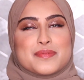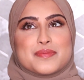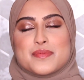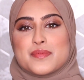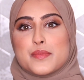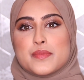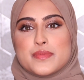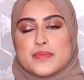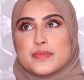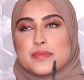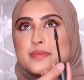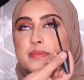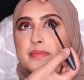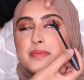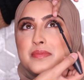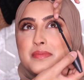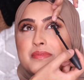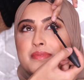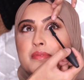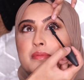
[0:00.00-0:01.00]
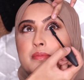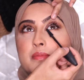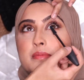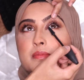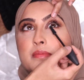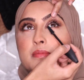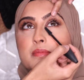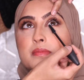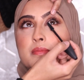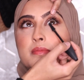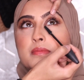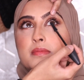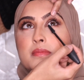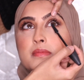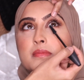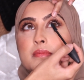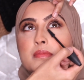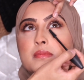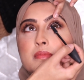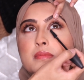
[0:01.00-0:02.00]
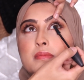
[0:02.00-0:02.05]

and then again going in with the